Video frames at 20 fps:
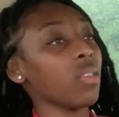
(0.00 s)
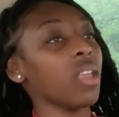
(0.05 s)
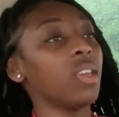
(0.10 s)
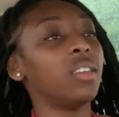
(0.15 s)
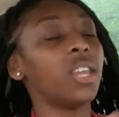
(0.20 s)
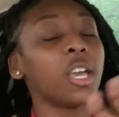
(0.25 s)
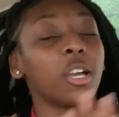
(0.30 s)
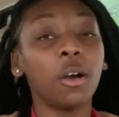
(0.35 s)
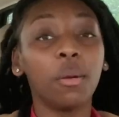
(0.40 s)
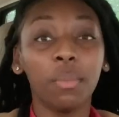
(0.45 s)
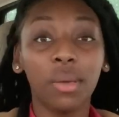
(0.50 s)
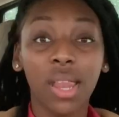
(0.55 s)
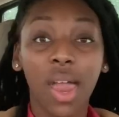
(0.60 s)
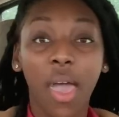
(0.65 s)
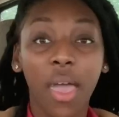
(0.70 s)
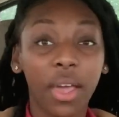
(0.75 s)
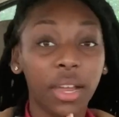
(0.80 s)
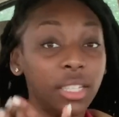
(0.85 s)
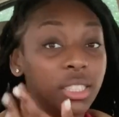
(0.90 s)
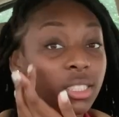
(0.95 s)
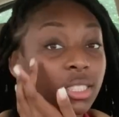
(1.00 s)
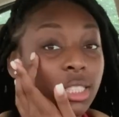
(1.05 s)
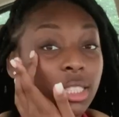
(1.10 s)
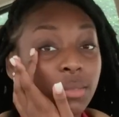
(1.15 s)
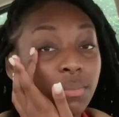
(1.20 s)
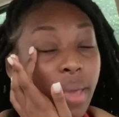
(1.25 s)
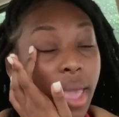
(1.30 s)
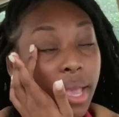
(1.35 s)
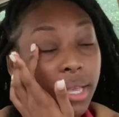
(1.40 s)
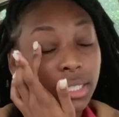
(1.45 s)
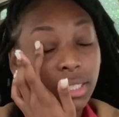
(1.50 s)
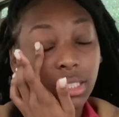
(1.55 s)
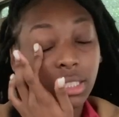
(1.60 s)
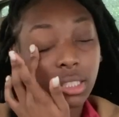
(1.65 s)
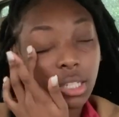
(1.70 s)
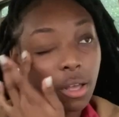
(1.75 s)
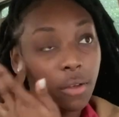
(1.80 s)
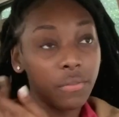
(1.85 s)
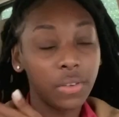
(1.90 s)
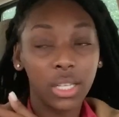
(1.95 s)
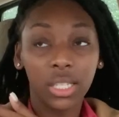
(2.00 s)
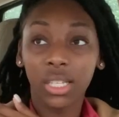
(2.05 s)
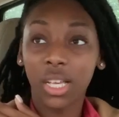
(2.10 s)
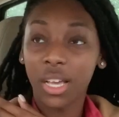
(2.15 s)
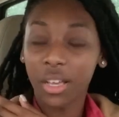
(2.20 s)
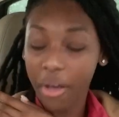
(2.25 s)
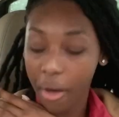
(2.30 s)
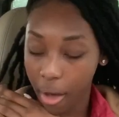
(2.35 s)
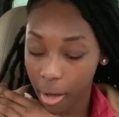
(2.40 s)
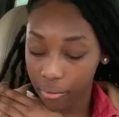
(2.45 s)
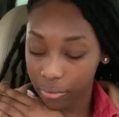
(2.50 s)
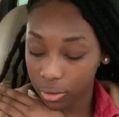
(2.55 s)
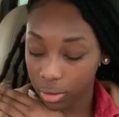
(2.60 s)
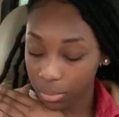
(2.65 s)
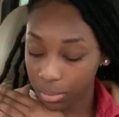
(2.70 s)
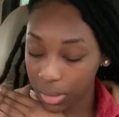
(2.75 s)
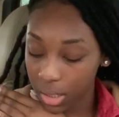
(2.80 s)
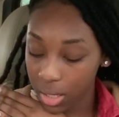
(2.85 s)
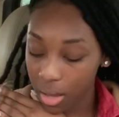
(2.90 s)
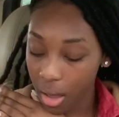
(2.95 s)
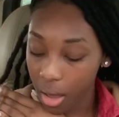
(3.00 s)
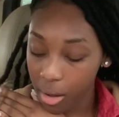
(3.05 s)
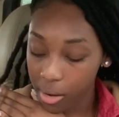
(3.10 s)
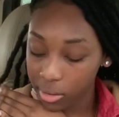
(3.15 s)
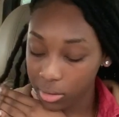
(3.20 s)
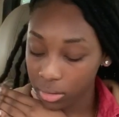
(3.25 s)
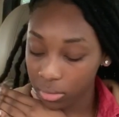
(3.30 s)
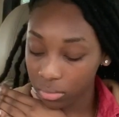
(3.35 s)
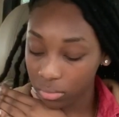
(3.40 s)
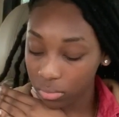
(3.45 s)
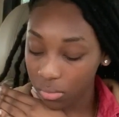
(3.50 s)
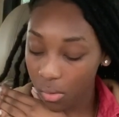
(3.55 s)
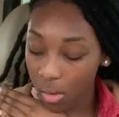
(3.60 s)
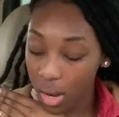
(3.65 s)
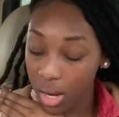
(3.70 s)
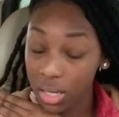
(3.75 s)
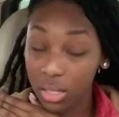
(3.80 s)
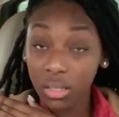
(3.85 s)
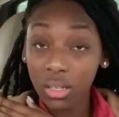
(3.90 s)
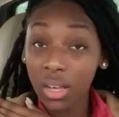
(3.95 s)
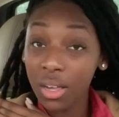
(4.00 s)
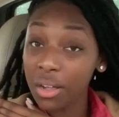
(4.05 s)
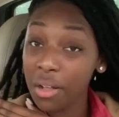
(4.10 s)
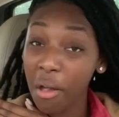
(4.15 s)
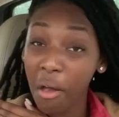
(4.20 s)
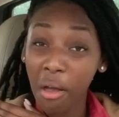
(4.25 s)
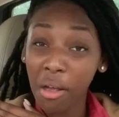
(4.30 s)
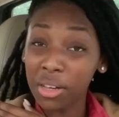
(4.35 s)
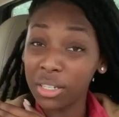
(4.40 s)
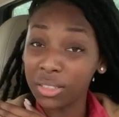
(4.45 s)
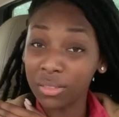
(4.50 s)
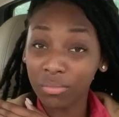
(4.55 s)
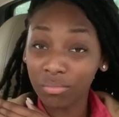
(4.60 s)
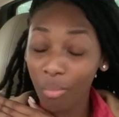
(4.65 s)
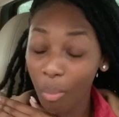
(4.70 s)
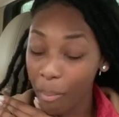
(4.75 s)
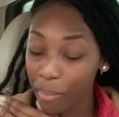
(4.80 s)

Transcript: they're gonna be like, honey, the smacking stuff is uncalled for, but y'all, it's good.